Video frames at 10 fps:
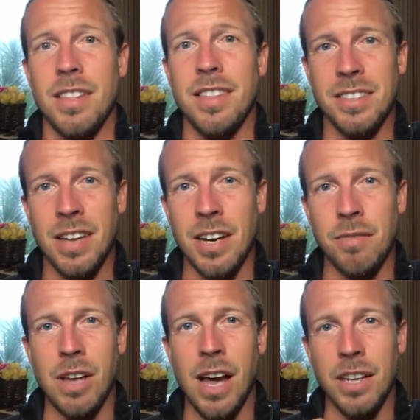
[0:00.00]
this kind
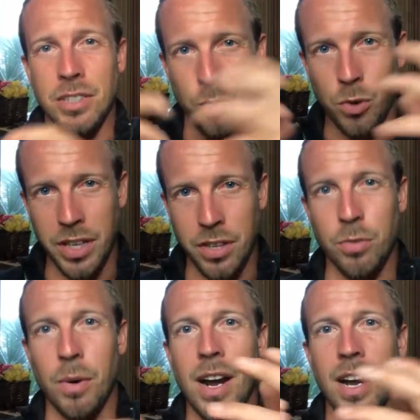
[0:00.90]
of diet to really
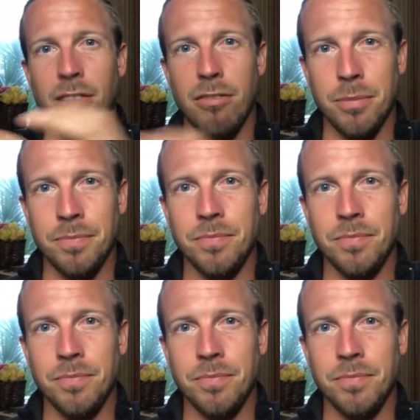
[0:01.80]
thrive